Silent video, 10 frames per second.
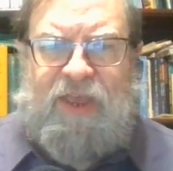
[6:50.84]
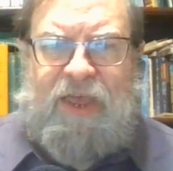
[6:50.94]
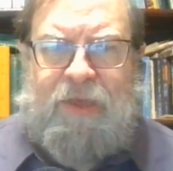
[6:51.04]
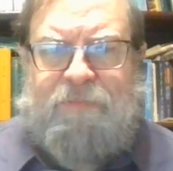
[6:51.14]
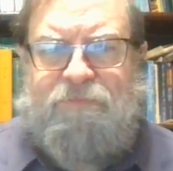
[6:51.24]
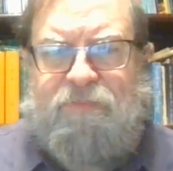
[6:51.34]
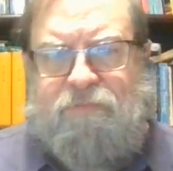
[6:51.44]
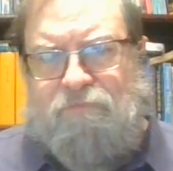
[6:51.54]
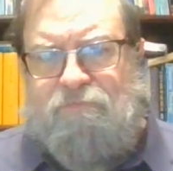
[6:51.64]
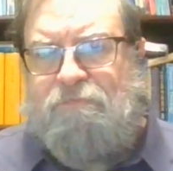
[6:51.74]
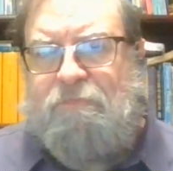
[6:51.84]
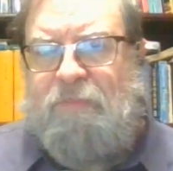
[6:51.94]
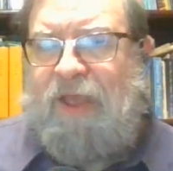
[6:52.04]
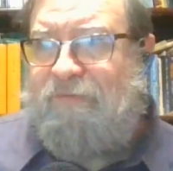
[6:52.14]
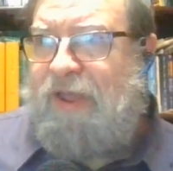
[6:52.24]

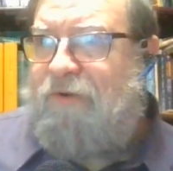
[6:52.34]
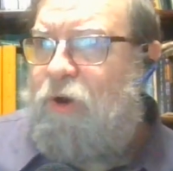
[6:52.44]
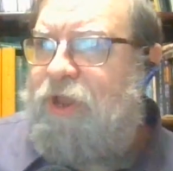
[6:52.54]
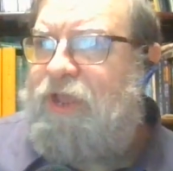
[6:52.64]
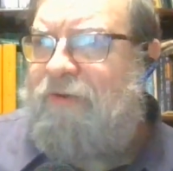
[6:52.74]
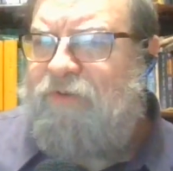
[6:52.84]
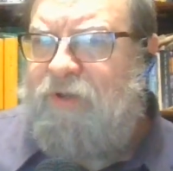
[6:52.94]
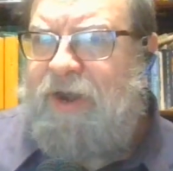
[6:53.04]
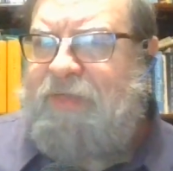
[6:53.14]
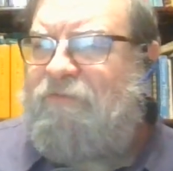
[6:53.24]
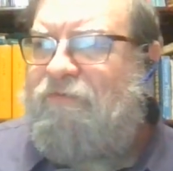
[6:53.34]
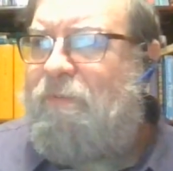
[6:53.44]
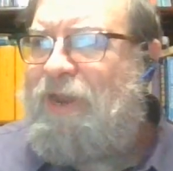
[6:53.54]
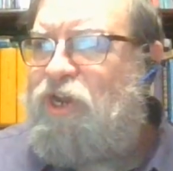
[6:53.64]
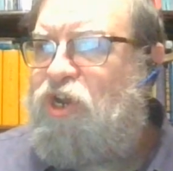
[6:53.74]
I've kind of already covered a lot of the
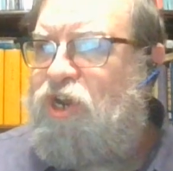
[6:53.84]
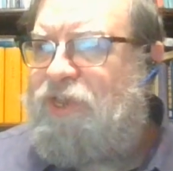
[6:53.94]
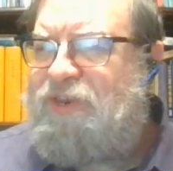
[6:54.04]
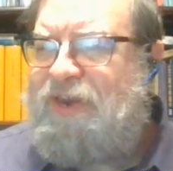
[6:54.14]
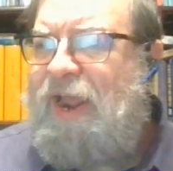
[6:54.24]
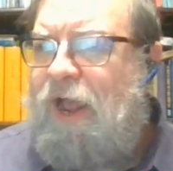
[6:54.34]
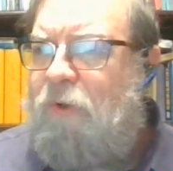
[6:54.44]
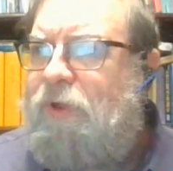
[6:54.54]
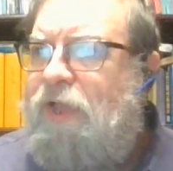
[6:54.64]
information just now.